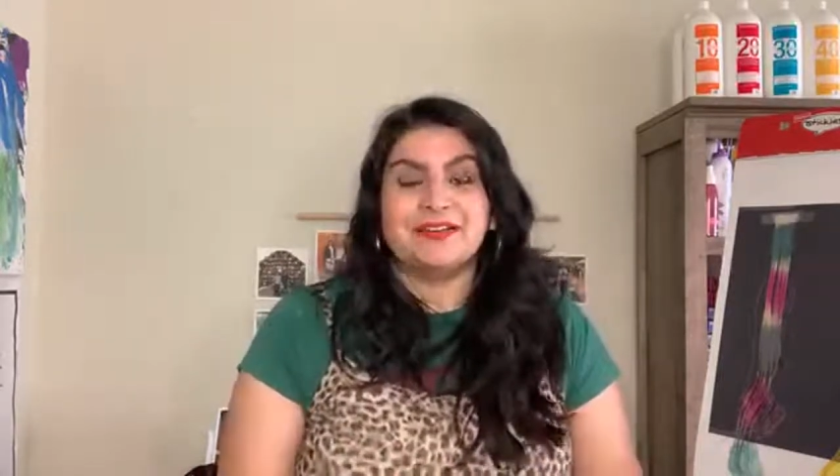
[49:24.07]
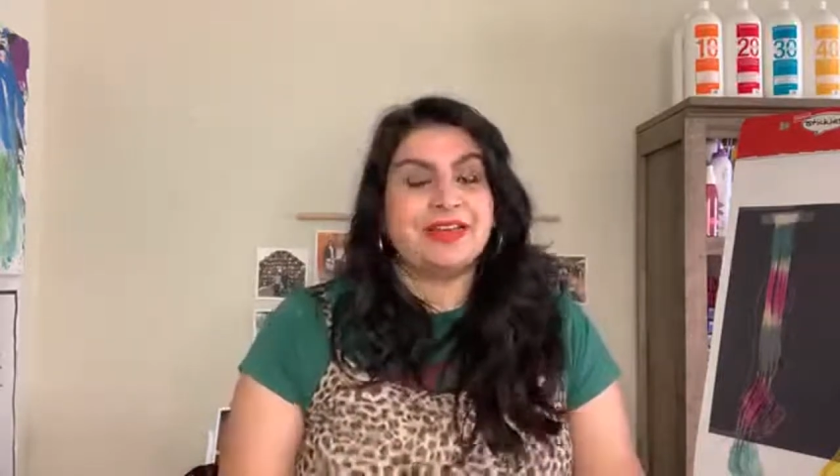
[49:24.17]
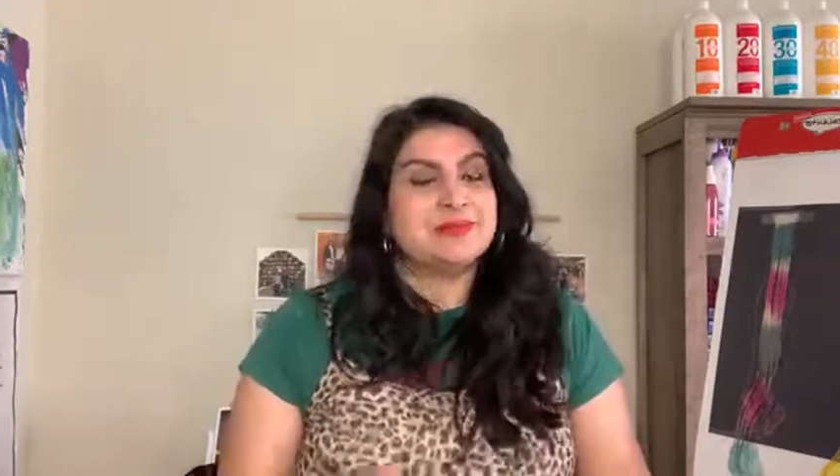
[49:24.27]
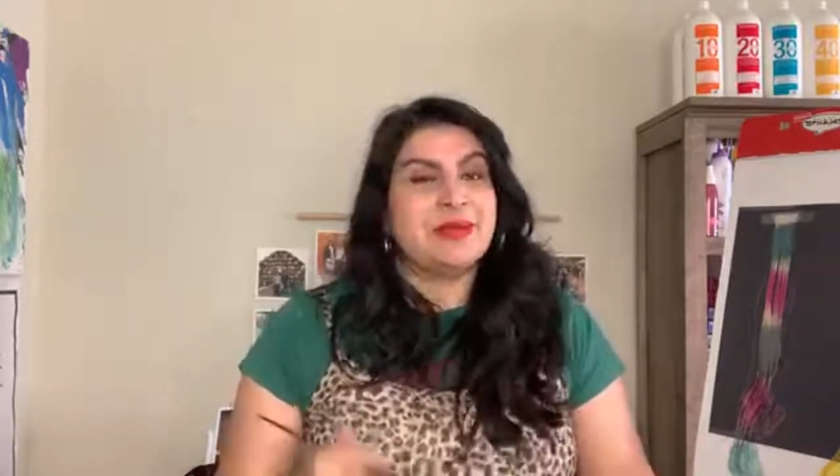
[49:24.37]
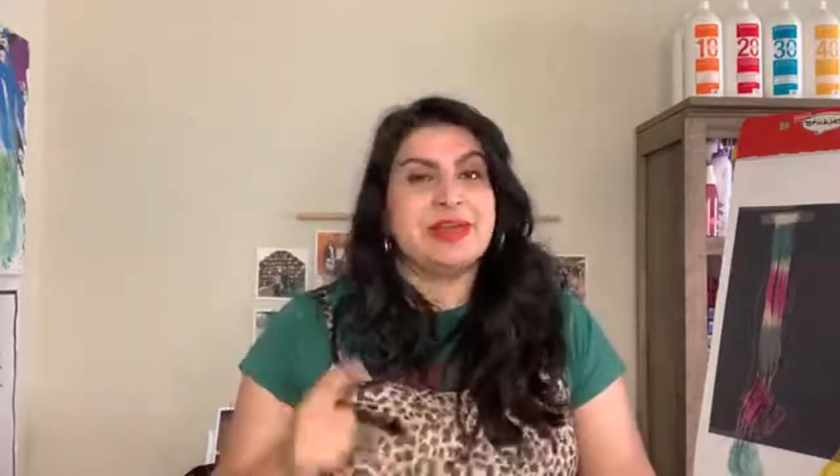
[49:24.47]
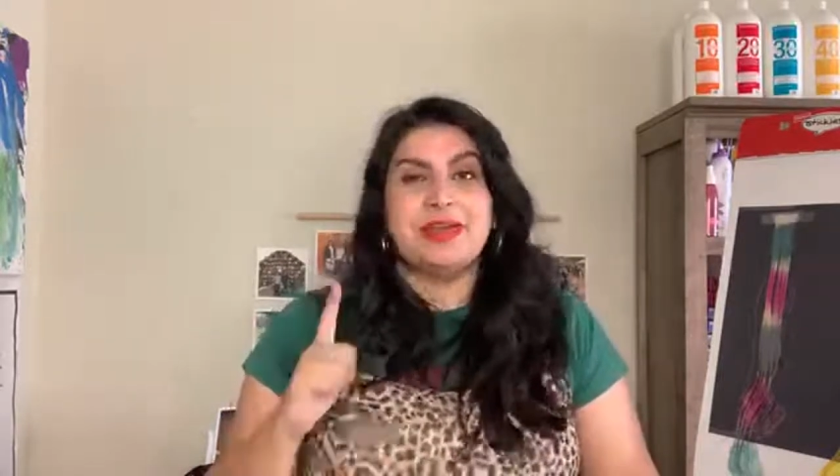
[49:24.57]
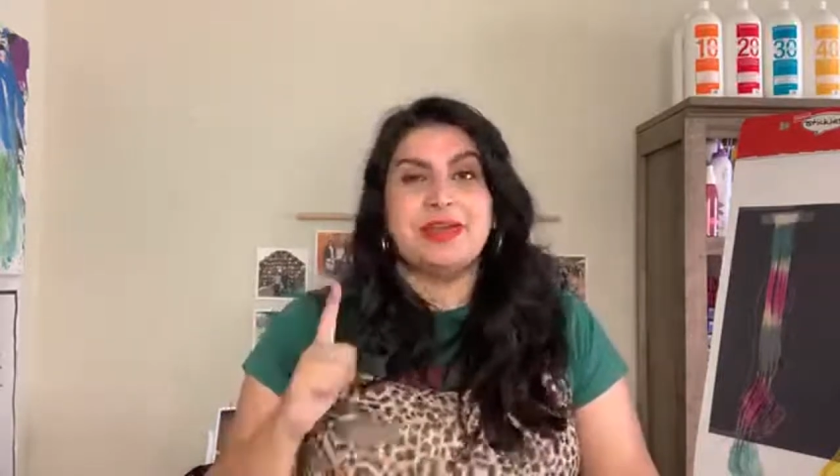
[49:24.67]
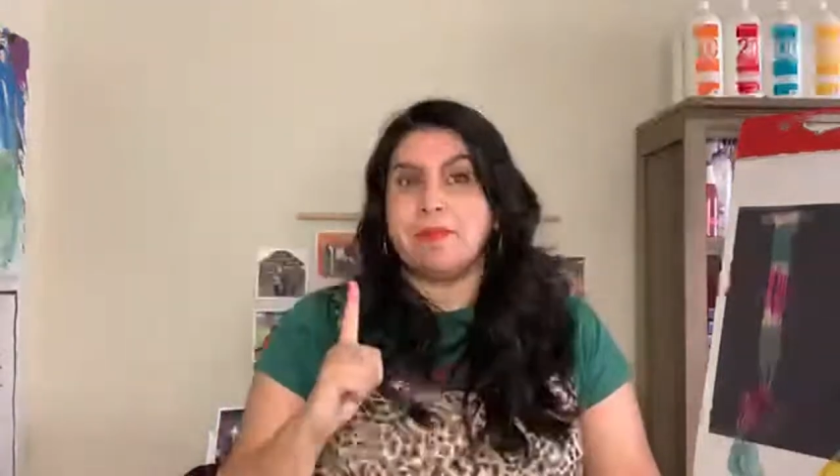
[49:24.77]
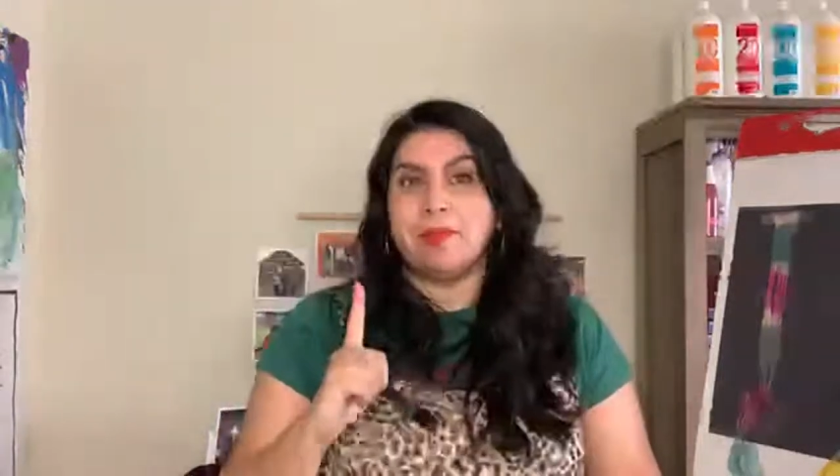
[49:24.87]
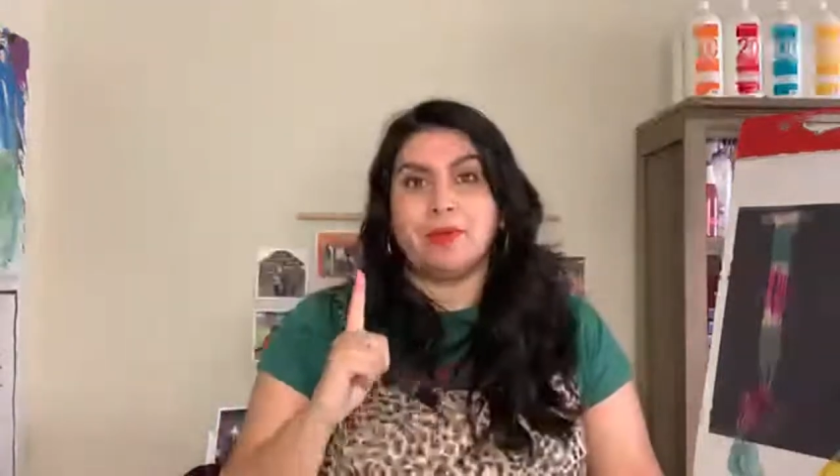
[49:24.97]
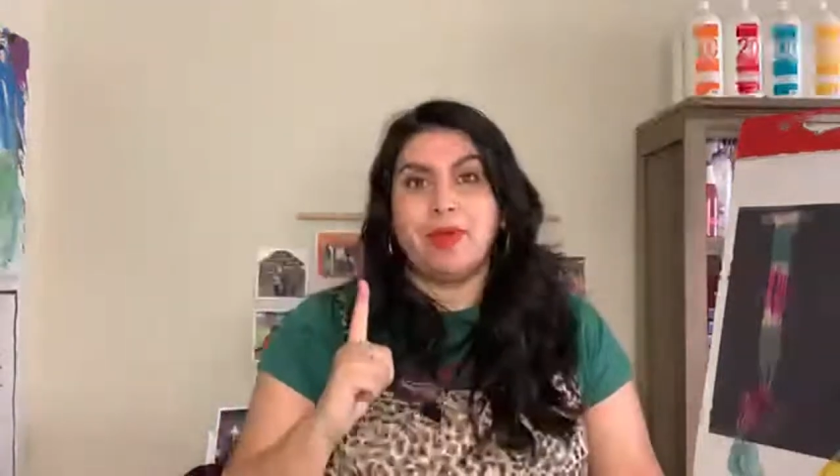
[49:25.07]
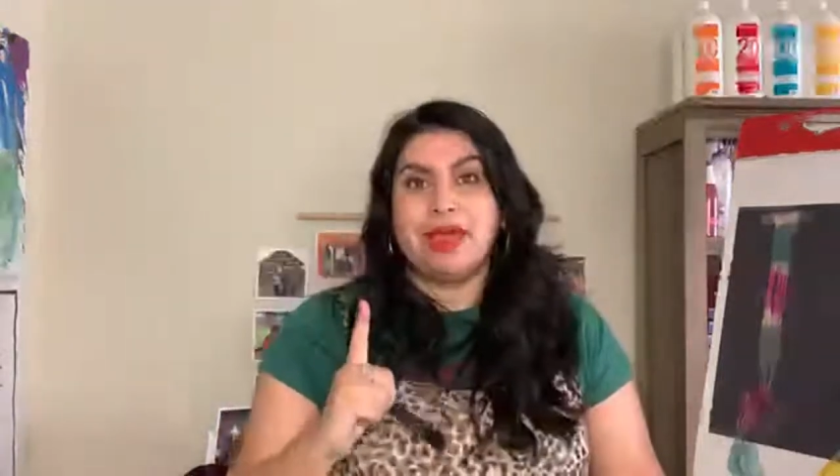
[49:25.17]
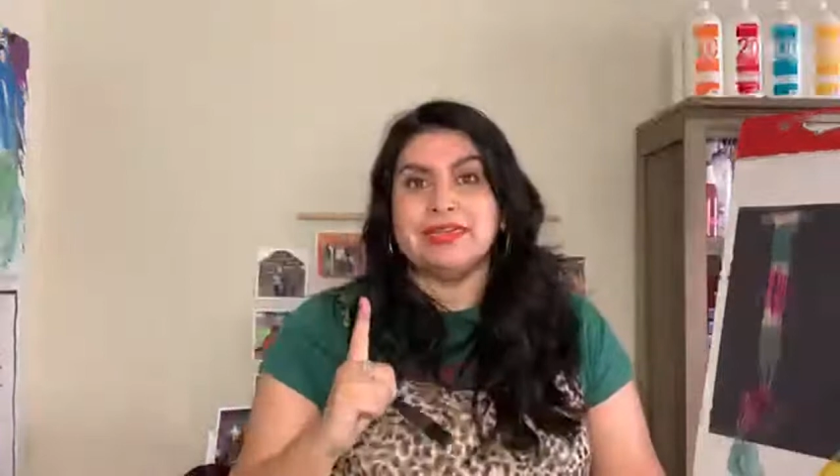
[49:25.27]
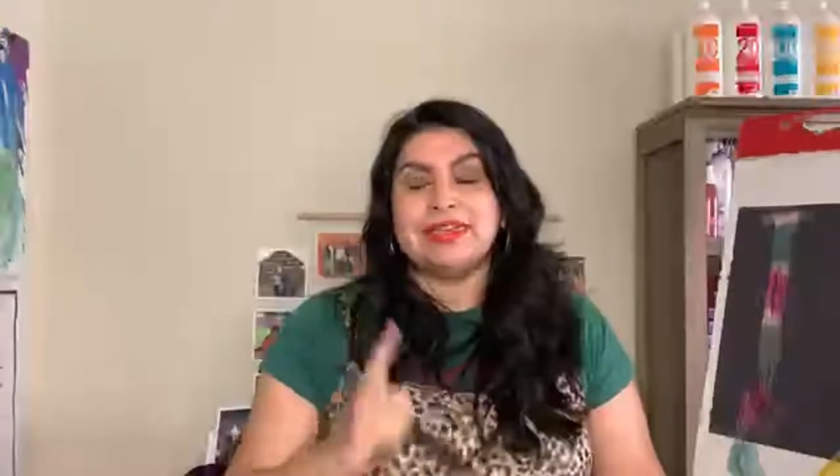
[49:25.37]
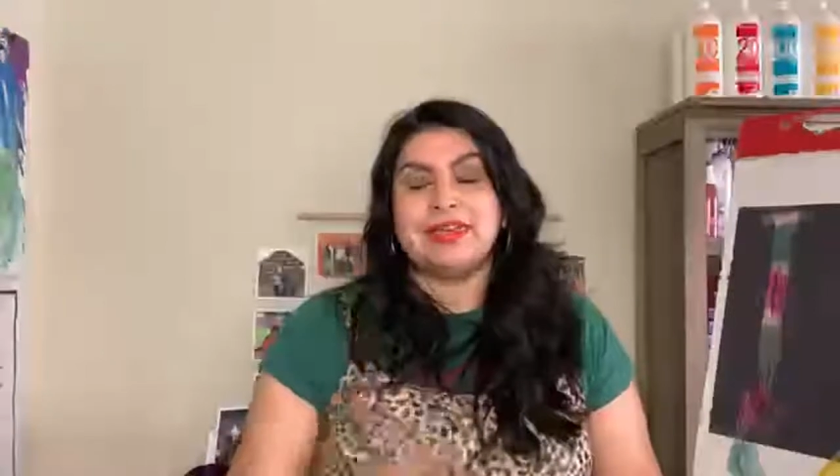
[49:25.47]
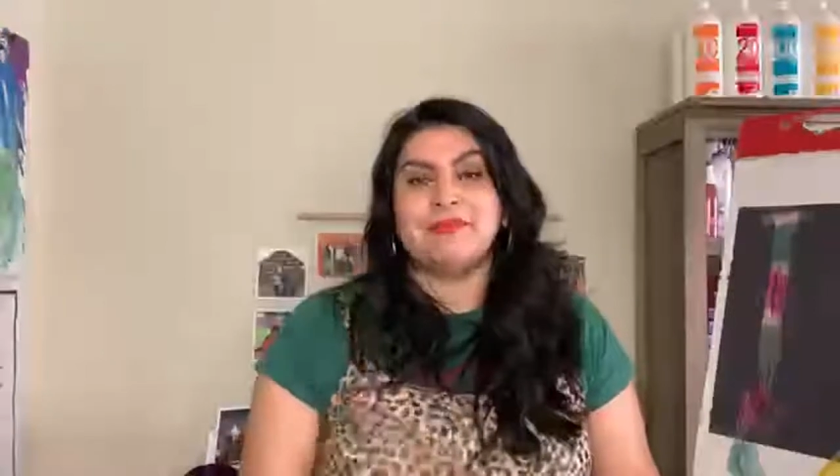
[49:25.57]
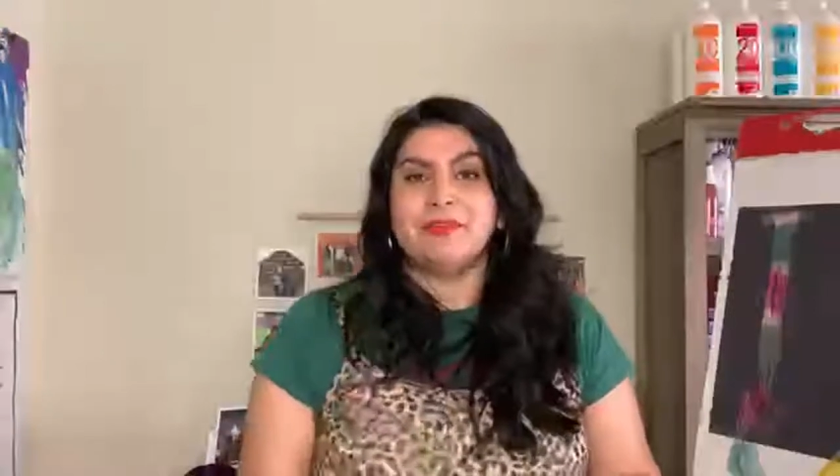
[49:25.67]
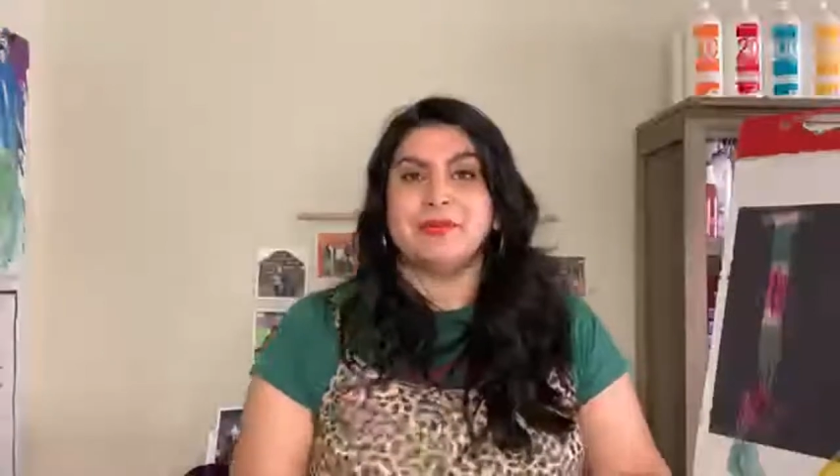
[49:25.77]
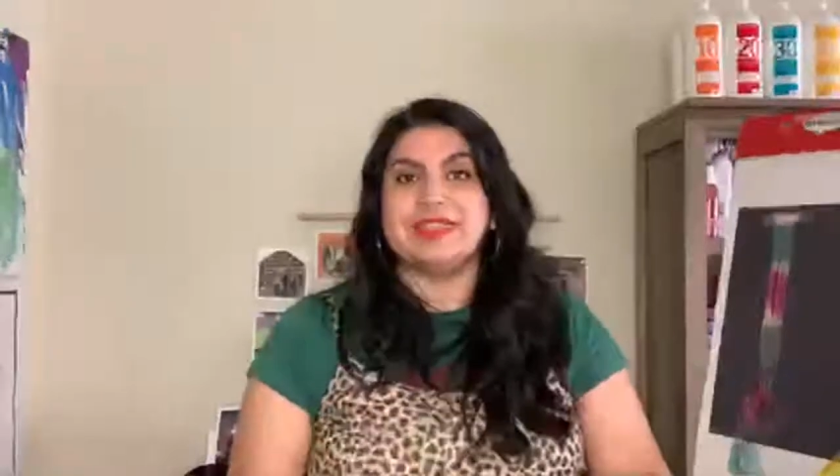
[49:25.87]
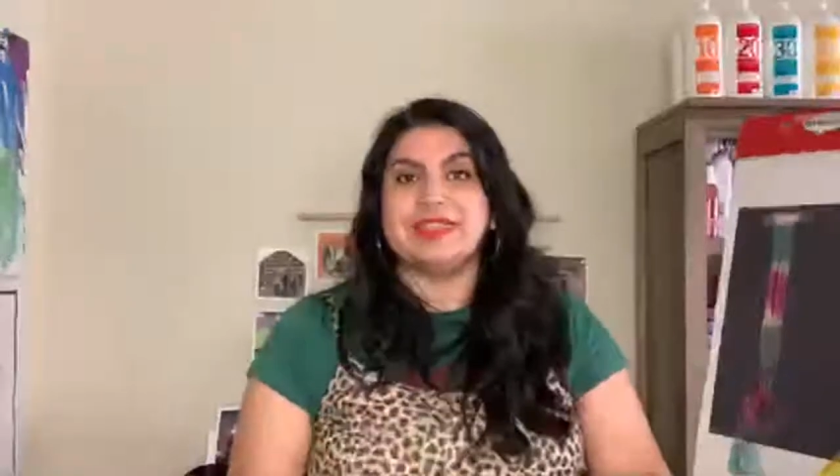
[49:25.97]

That's my #1 tip for